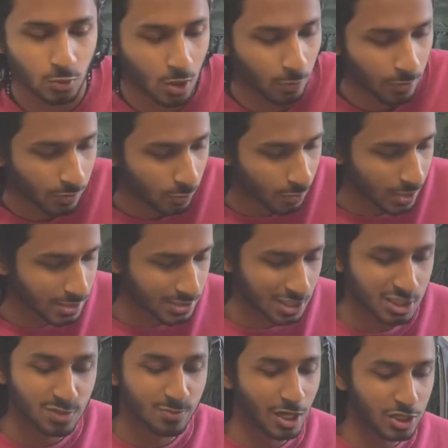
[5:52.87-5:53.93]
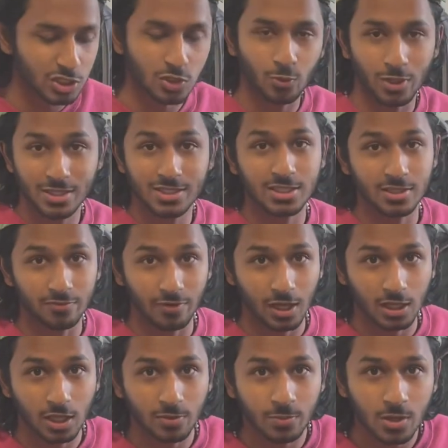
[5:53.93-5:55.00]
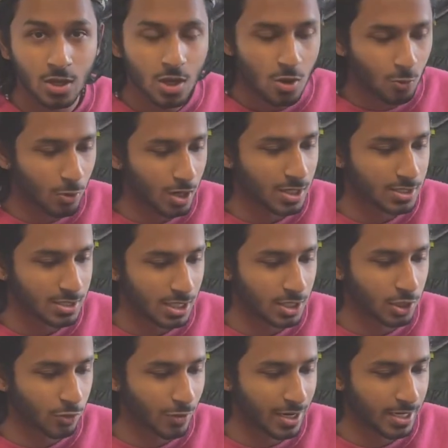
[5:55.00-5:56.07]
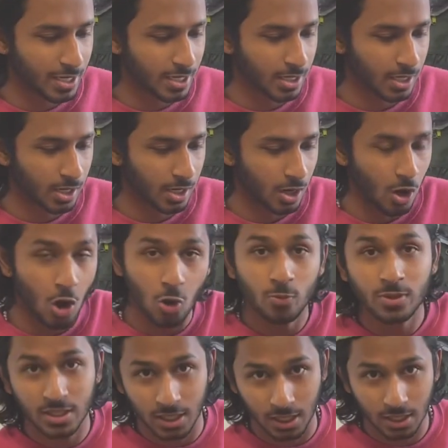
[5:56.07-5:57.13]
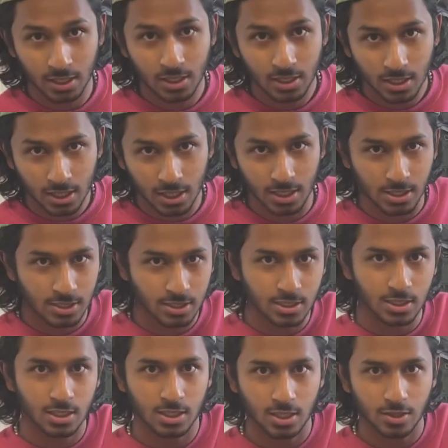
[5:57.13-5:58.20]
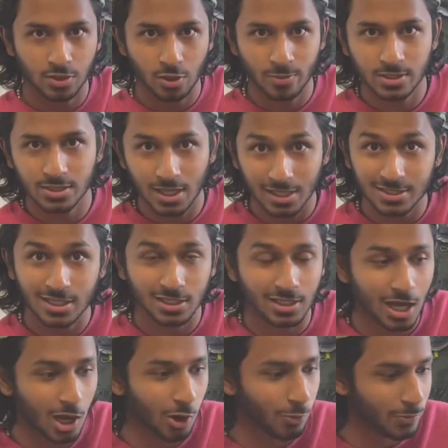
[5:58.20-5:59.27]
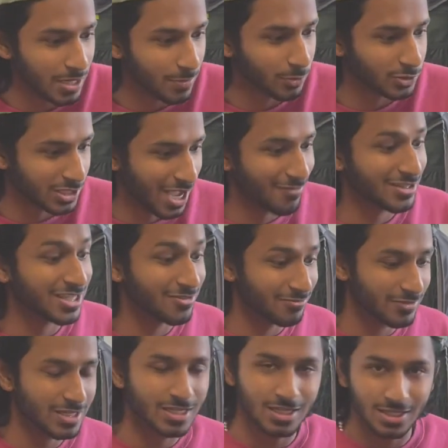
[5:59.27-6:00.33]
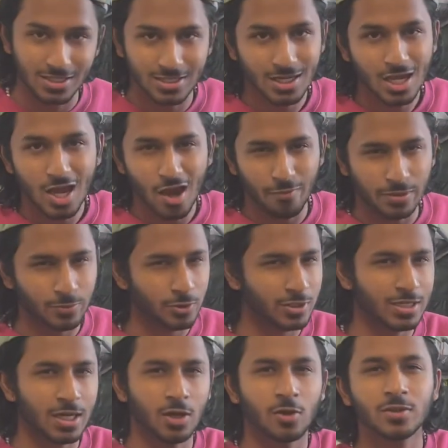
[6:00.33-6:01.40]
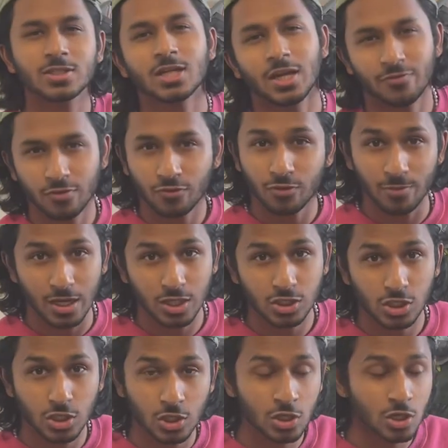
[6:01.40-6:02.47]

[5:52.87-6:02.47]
One of the ways I especially wanted to develop was integrating HomeKit into the thermostat to allow people to have the convenience of being able to get all this kind of information